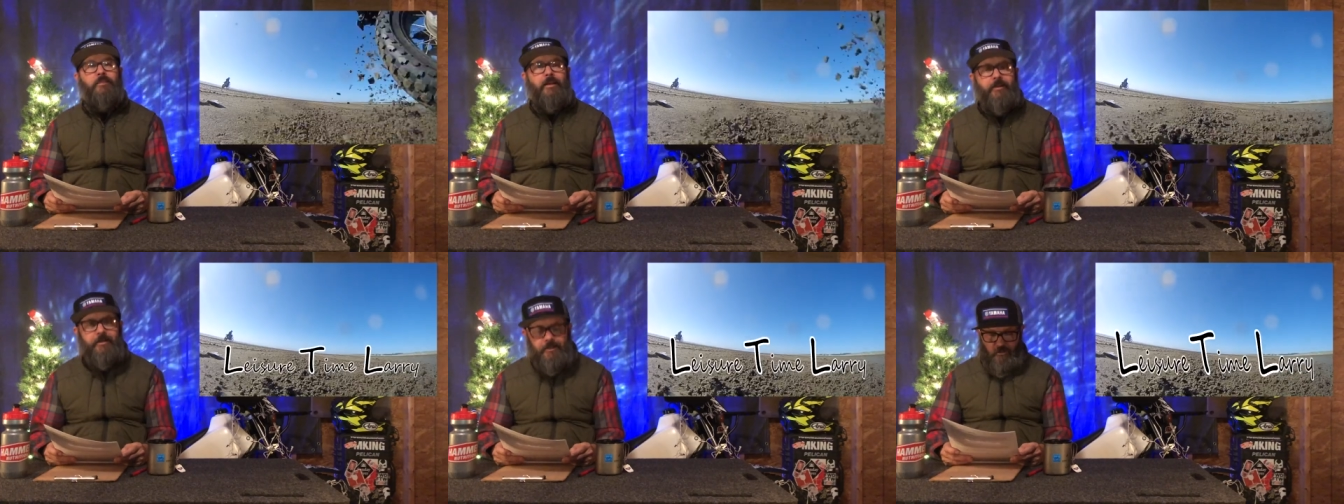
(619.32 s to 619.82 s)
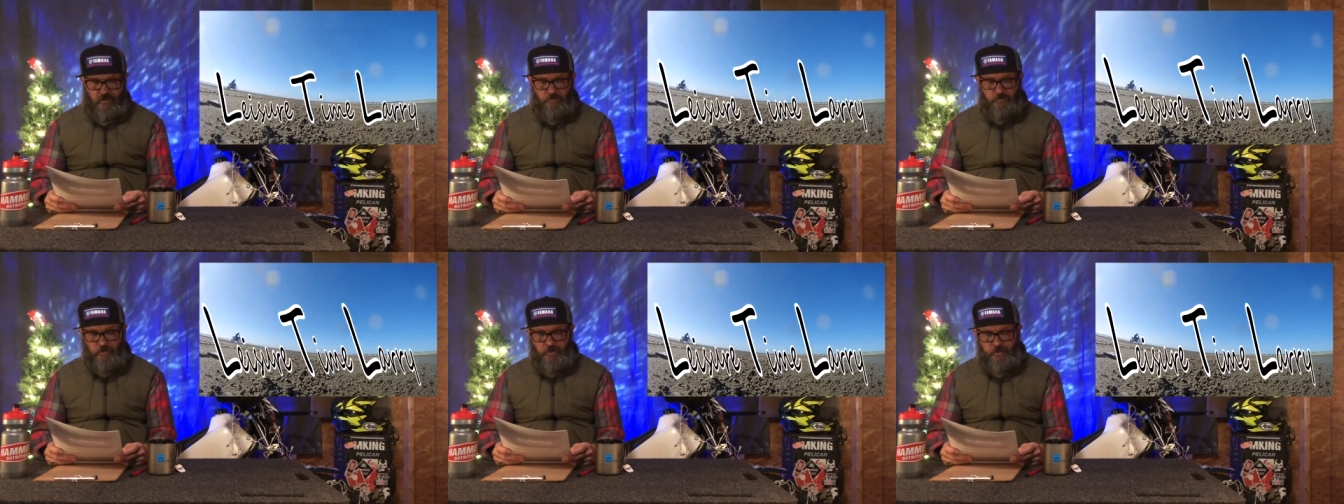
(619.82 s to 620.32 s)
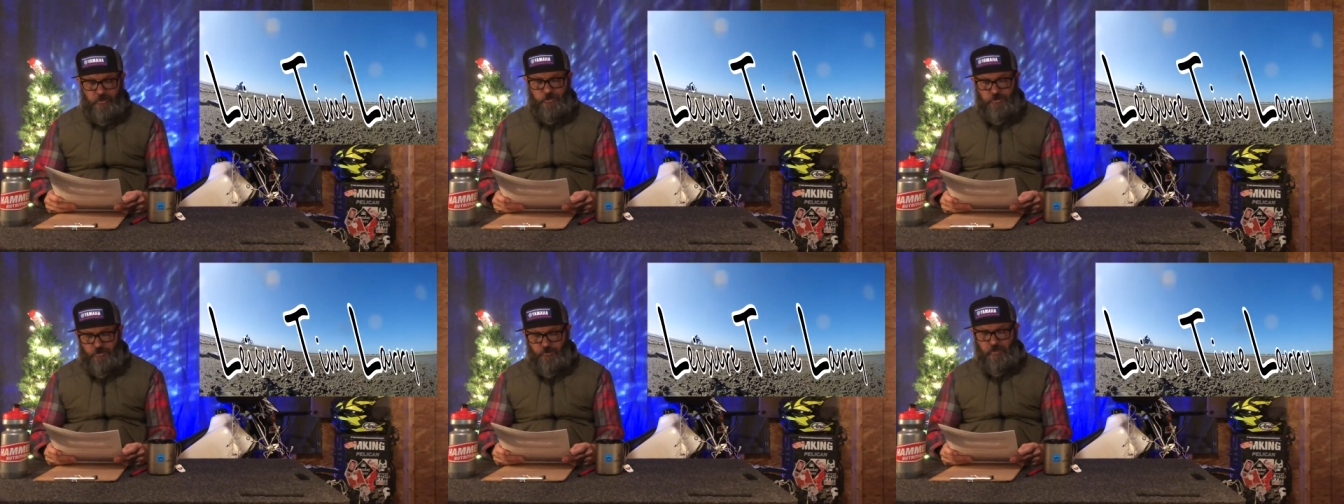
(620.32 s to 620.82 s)
Larry uploaded,
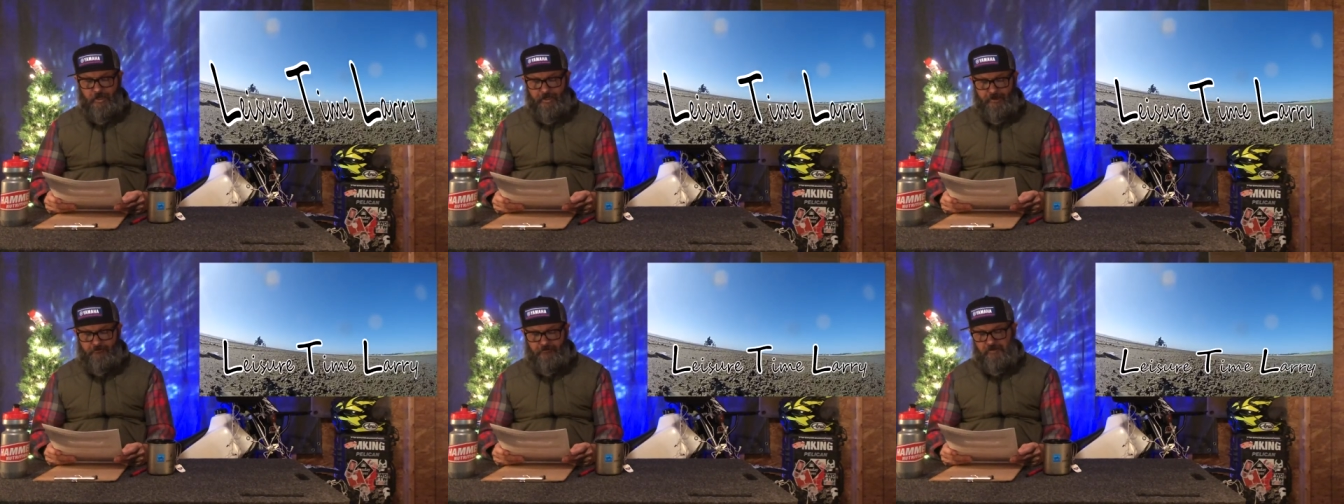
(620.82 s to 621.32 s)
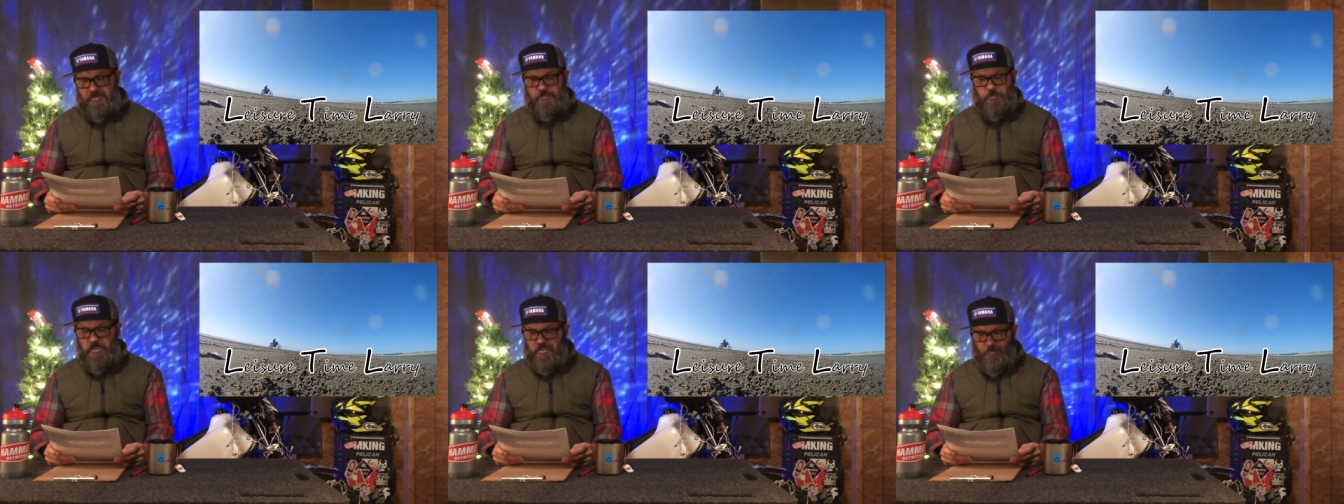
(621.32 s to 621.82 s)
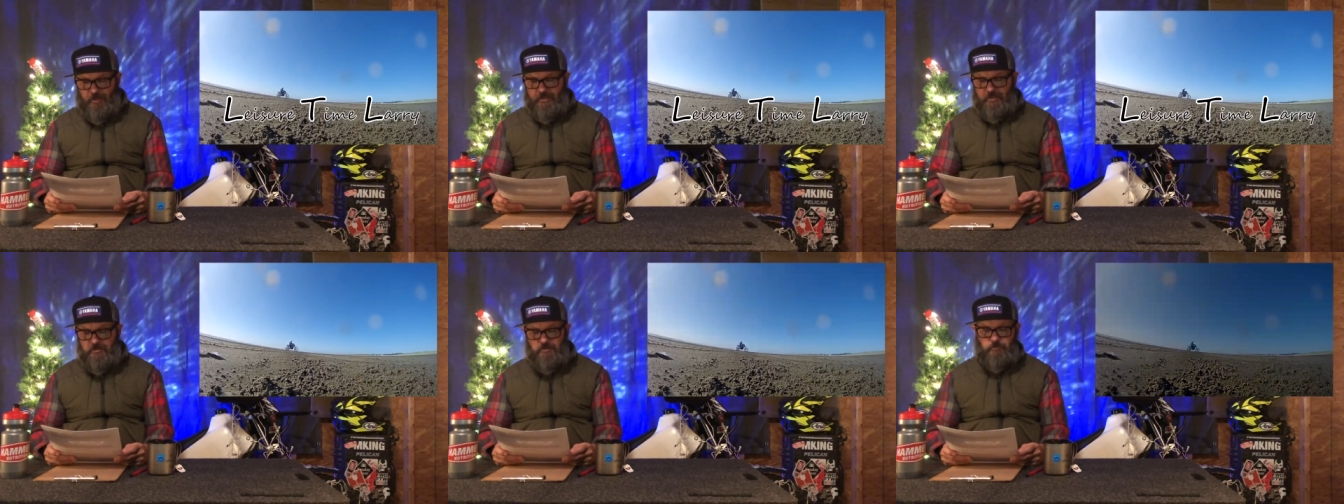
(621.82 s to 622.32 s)
do you have space blankets